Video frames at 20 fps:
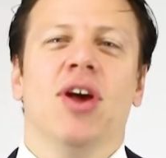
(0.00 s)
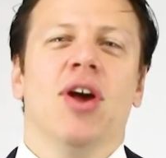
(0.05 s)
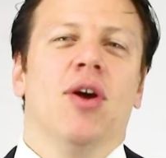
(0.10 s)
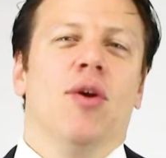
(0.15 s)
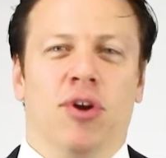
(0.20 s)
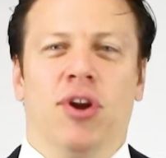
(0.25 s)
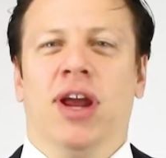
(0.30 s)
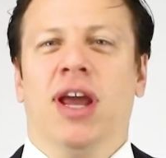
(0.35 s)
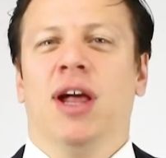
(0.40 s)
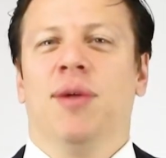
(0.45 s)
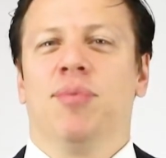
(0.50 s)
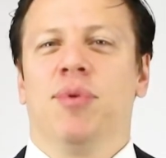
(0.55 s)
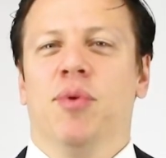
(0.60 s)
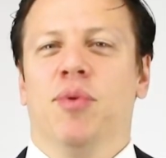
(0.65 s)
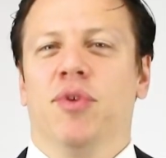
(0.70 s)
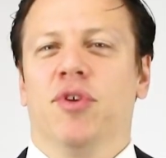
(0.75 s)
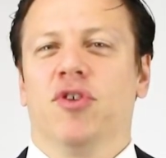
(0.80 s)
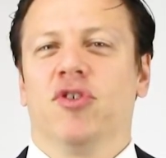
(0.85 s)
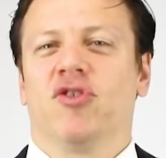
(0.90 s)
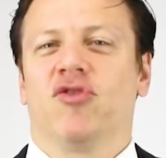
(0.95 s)
We're going to help
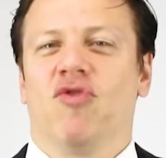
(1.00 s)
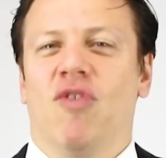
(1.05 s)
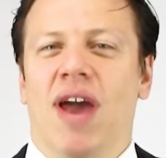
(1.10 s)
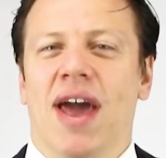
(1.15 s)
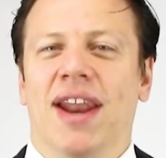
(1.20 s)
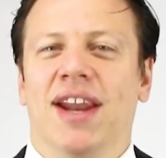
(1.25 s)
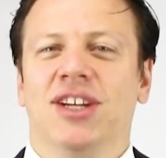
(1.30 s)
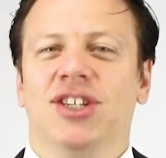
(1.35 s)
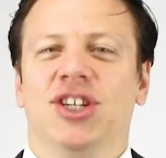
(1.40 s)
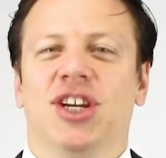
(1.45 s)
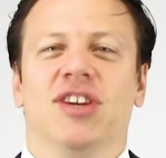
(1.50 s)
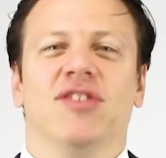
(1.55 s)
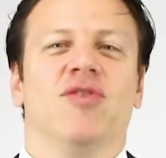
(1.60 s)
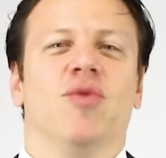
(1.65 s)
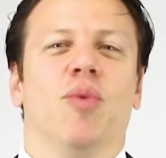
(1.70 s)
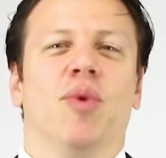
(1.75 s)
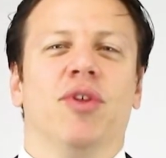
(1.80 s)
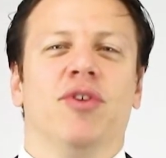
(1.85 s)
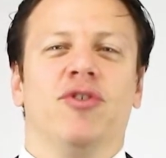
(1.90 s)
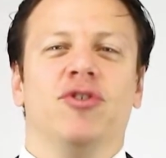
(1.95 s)
you with your strategy as
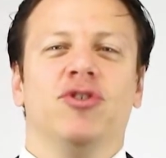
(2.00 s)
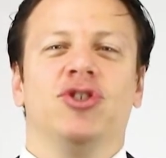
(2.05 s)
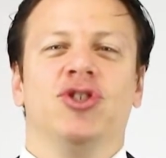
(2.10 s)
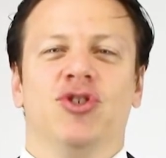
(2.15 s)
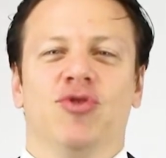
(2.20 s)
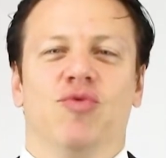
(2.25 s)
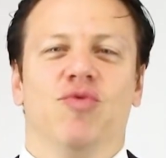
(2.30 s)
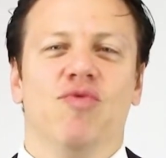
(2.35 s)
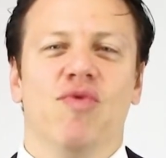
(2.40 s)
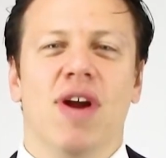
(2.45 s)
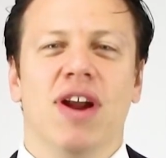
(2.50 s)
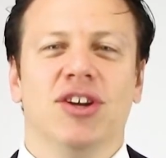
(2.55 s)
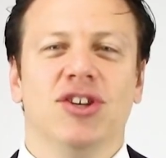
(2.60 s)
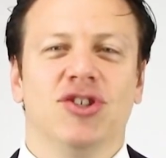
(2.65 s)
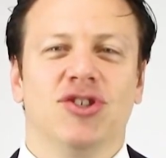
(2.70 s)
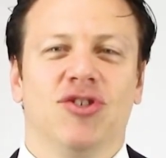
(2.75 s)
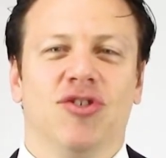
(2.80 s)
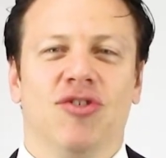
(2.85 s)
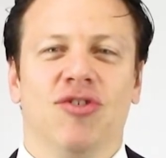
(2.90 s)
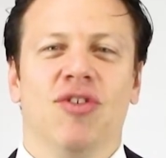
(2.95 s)
to whether you should
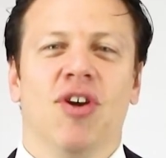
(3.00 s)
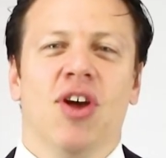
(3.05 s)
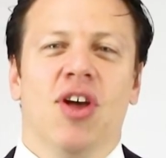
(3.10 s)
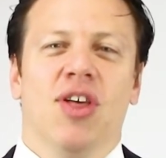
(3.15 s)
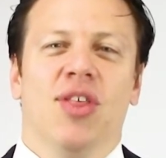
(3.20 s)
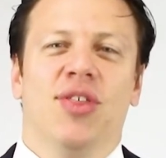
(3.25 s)
register